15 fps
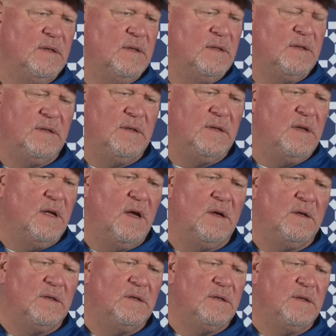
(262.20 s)
I guess your
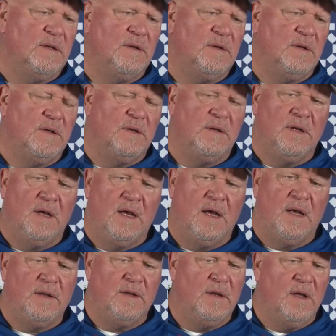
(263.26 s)
defense. Your
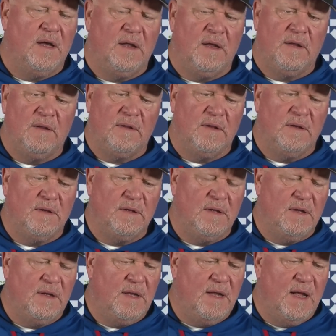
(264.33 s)
defense is also
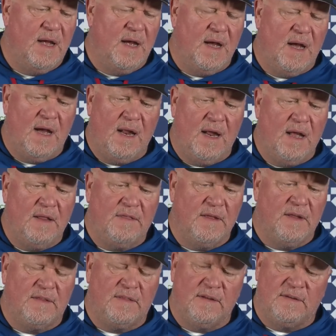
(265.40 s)
aware. Yeah, I
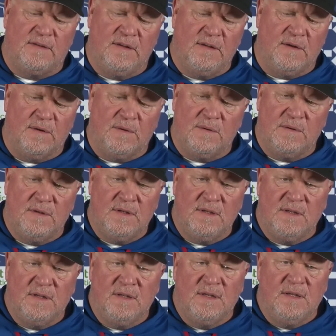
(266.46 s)
think that,
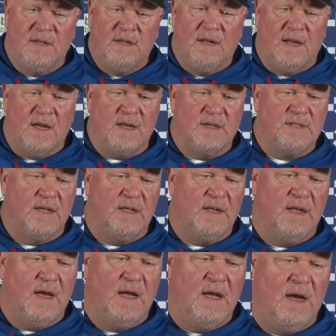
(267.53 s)
like I
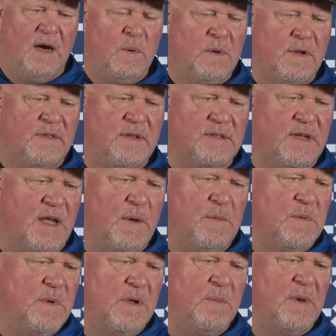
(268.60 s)
said, I want this game
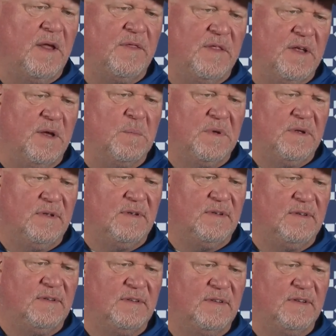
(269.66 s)
to be about them.
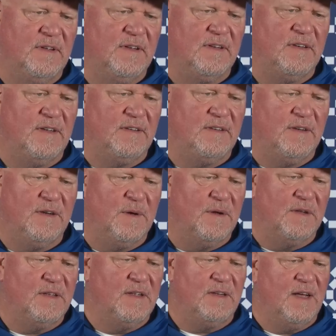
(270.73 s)

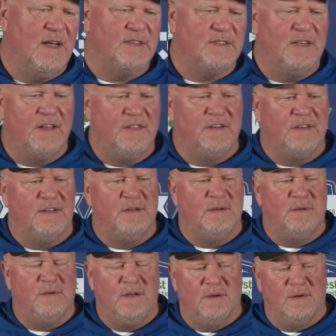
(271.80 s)
It has nothing to
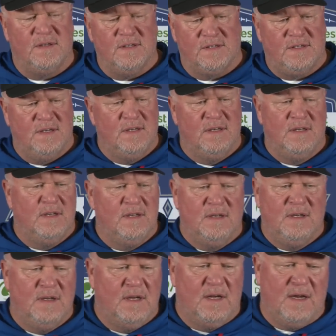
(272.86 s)
do, because,
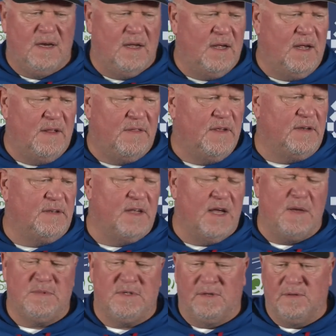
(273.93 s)
and I think
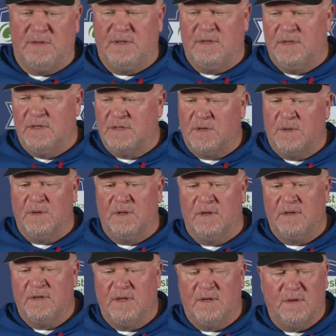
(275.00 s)
Dave's alluded to this earlier,